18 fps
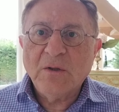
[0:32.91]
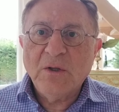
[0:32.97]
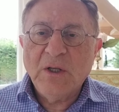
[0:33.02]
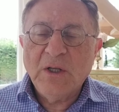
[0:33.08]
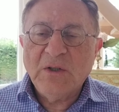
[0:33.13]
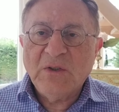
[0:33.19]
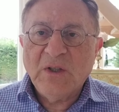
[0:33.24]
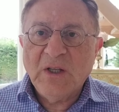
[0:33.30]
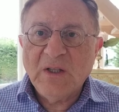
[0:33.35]

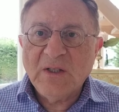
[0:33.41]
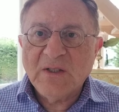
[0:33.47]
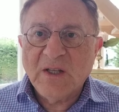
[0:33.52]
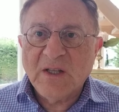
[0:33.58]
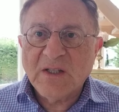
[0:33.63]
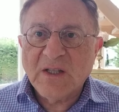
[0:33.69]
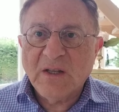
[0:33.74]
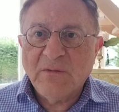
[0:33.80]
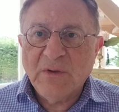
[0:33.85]
it is the
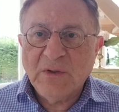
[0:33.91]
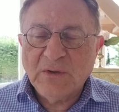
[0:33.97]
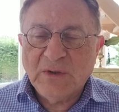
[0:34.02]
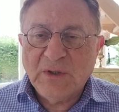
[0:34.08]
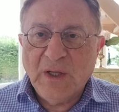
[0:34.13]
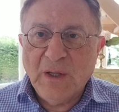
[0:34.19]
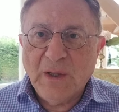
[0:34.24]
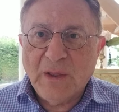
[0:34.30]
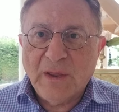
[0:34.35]

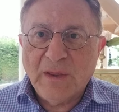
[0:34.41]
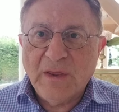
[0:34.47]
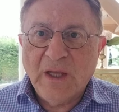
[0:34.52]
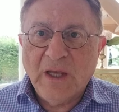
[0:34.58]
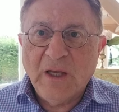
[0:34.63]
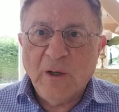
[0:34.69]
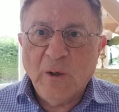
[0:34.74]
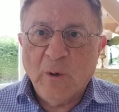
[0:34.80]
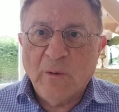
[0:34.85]
17th
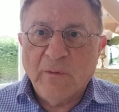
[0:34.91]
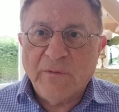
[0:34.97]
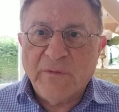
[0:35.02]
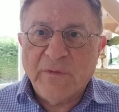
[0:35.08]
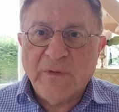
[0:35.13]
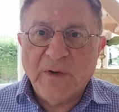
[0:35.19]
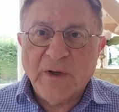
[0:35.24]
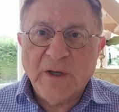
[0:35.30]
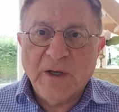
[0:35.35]
day of
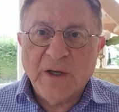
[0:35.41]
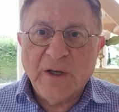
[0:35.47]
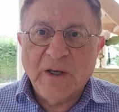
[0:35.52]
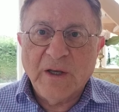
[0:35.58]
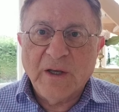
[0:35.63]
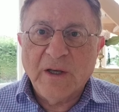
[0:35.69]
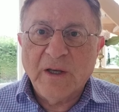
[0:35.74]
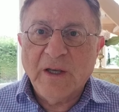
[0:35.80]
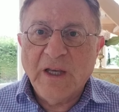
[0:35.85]

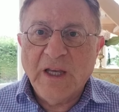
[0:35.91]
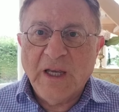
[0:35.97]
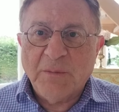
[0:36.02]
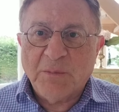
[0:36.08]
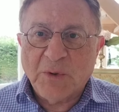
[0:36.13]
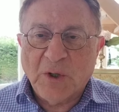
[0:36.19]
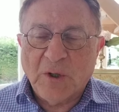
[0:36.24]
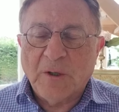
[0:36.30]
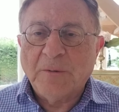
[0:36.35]

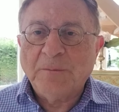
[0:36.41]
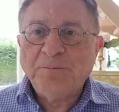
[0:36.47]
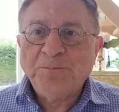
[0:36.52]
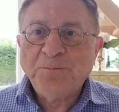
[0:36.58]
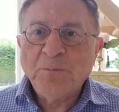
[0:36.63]
April.